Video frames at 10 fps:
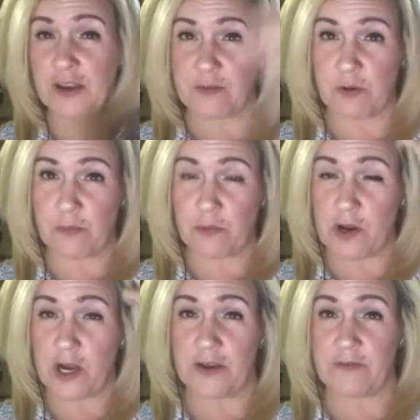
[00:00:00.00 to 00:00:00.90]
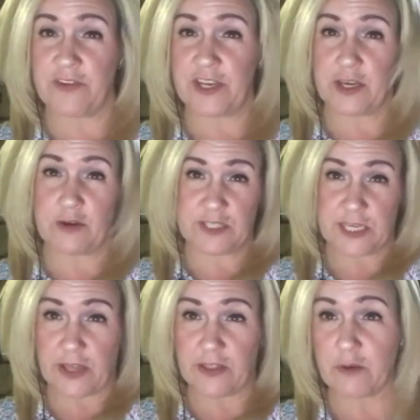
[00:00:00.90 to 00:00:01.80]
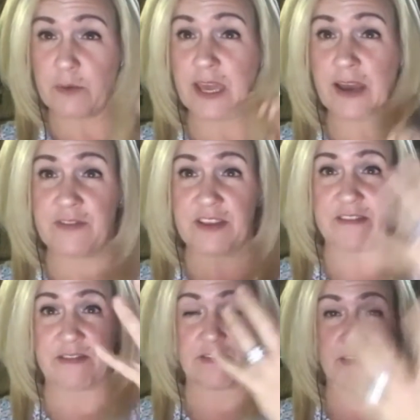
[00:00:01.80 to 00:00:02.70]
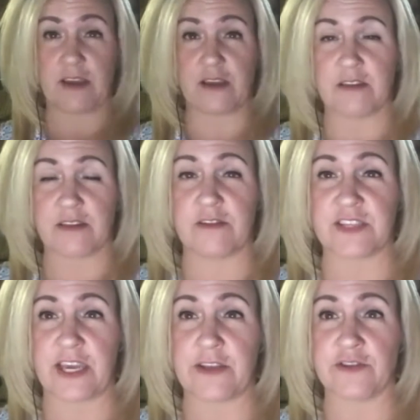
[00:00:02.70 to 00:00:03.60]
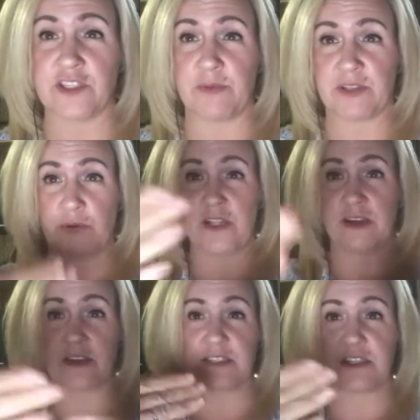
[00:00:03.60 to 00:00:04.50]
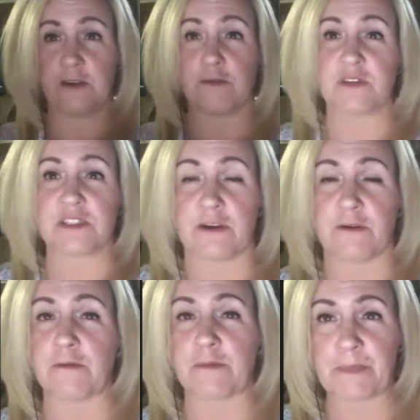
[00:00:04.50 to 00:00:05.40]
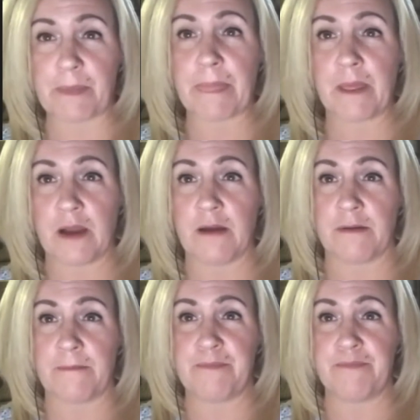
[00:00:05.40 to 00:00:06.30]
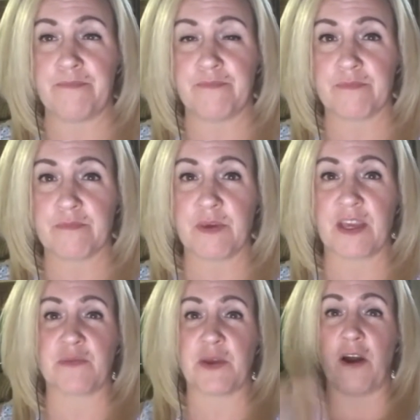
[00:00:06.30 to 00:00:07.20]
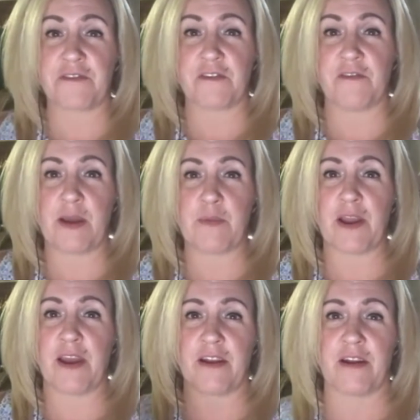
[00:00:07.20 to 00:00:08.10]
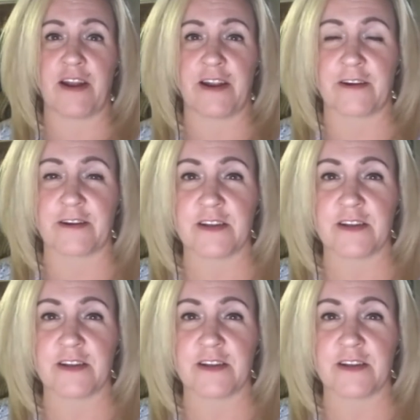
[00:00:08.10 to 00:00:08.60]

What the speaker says: we're on video together. We have there's energy between us too. So, because we also vibrate at a higher